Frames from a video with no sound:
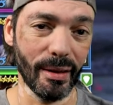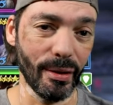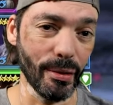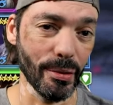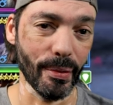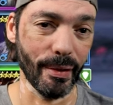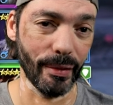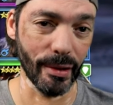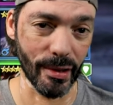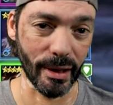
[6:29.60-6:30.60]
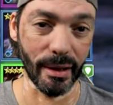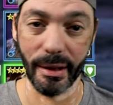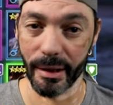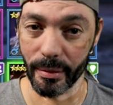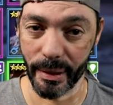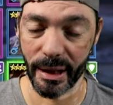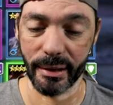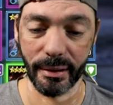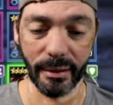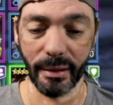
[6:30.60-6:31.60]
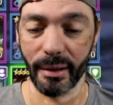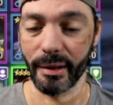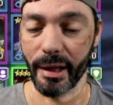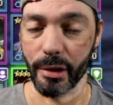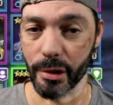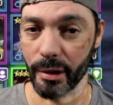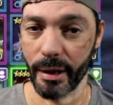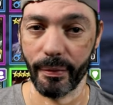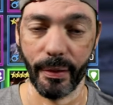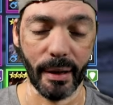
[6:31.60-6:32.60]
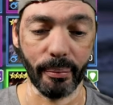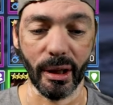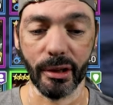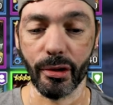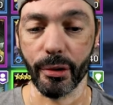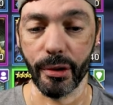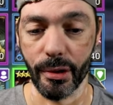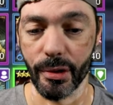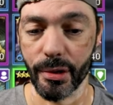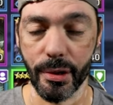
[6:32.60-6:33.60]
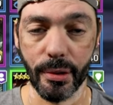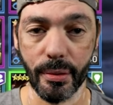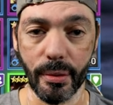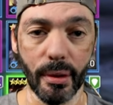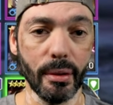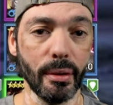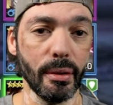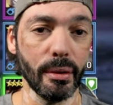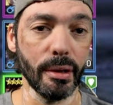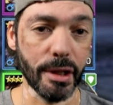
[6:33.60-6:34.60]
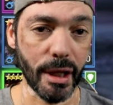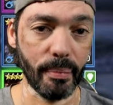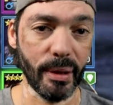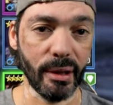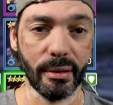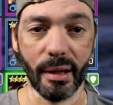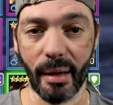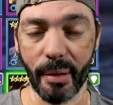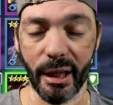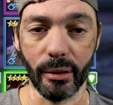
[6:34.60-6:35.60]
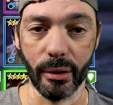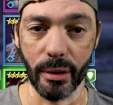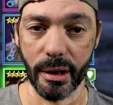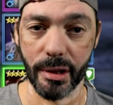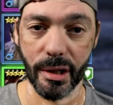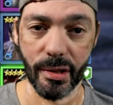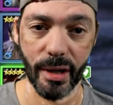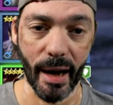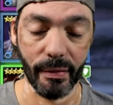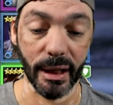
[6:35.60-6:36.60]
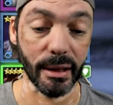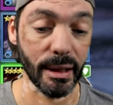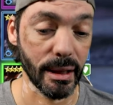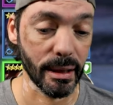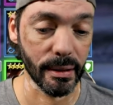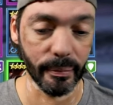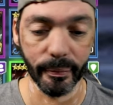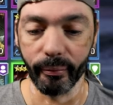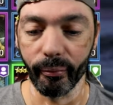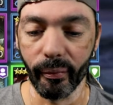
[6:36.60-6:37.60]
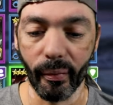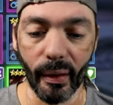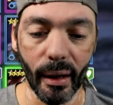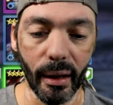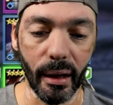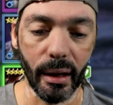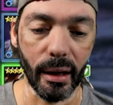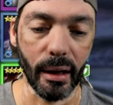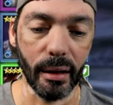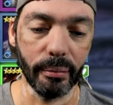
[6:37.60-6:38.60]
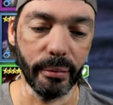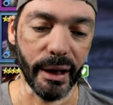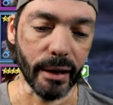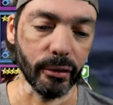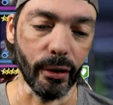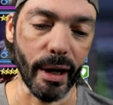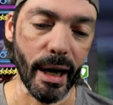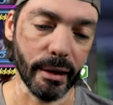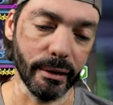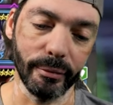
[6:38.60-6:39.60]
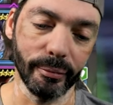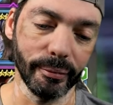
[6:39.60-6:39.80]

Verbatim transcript: those reviews a little bit. They usually, if I'm not so used to the champion, I may look just to have an idea. But yeah, Tarag,